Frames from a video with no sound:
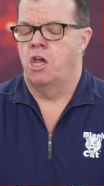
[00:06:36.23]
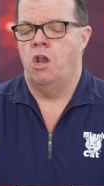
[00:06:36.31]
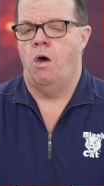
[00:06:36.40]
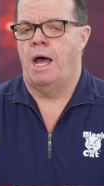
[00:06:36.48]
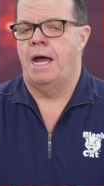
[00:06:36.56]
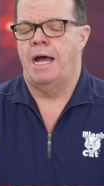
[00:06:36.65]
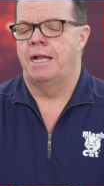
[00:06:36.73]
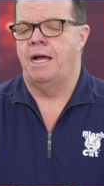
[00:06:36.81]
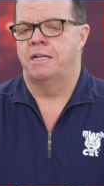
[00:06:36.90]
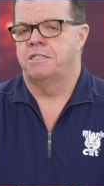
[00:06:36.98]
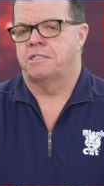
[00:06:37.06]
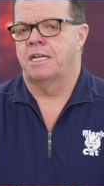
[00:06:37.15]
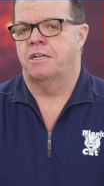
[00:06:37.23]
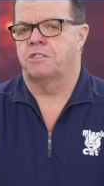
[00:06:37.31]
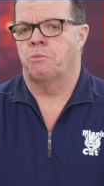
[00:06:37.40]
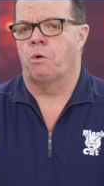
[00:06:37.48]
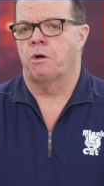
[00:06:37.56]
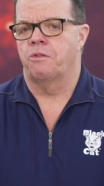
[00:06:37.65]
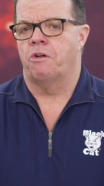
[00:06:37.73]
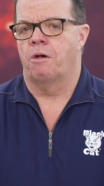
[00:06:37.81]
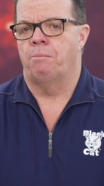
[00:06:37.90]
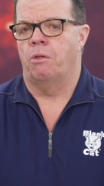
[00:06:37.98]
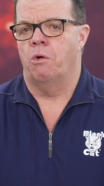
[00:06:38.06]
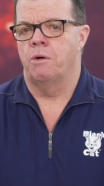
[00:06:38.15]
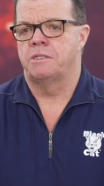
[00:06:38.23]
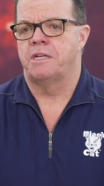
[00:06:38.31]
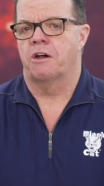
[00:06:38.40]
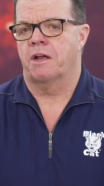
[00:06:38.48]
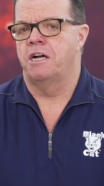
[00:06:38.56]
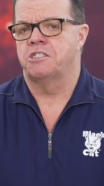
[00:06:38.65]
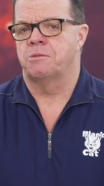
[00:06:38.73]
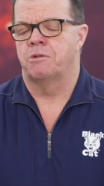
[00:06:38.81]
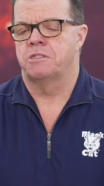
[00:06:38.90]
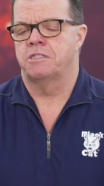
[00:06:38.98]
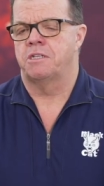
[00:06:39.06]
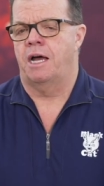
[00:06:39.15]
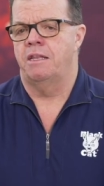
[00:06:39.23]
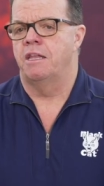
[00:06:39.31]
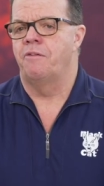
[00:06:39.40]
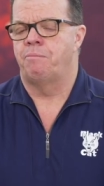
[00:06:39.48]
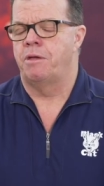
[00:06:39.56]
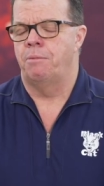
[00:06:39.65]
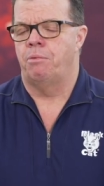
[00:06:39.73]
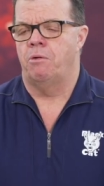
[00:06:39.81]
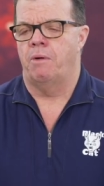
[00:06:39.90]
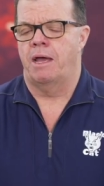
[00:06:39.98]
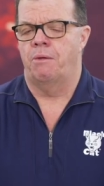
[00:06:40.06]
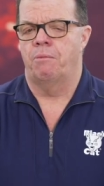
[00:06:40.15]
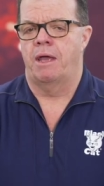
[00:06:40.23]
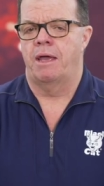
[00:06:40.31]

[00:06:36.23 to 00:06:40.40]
You know, I, I, just think it's working with our employees and our customers. It's, I love people, and,